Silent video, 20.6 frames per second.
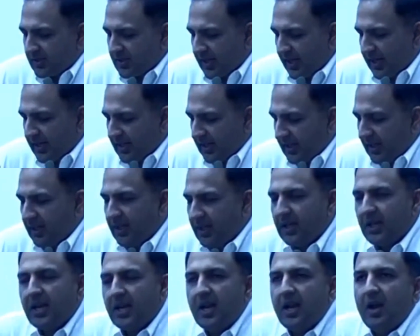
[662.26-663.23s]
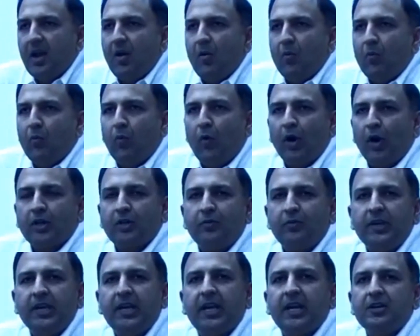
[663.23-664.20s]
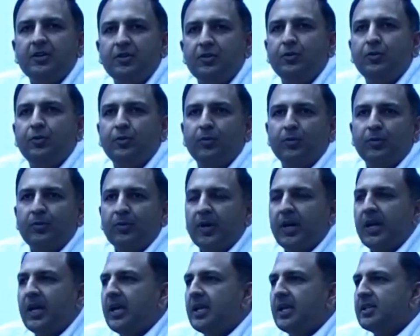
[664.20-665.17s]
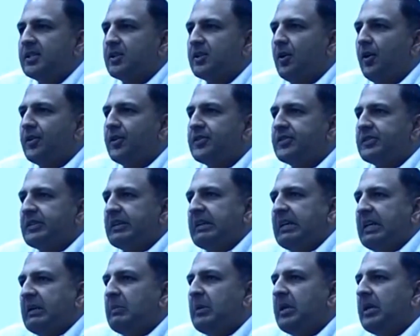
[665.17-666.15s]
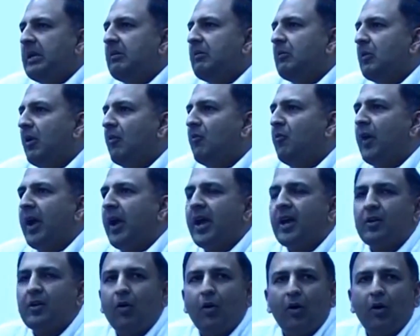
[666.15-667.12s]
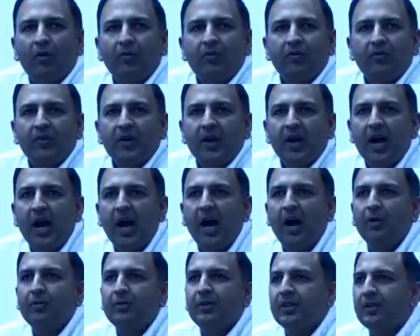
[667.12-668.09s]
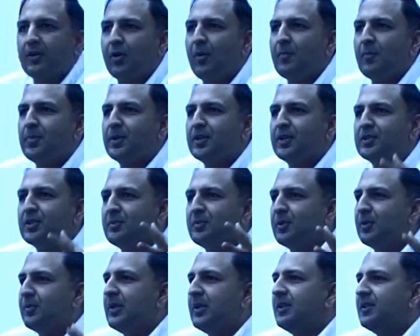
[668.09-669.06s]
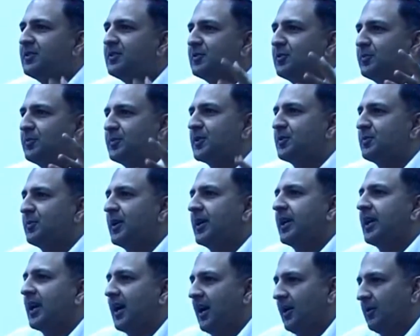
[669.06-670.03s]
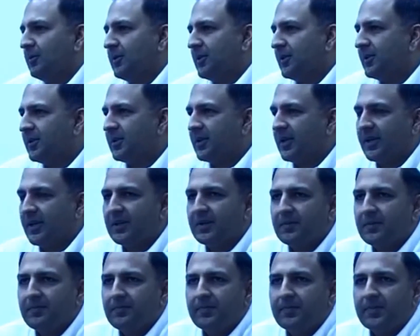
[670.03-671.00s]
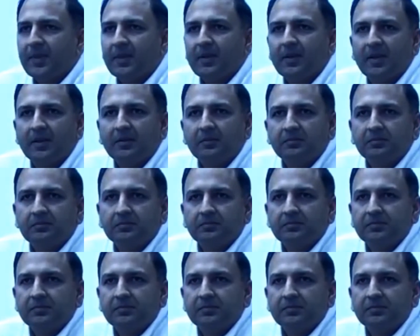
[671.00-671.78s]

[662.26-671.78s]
a society, what we can do is constantly be aware of how the competition between these groups is working out, right? Okay?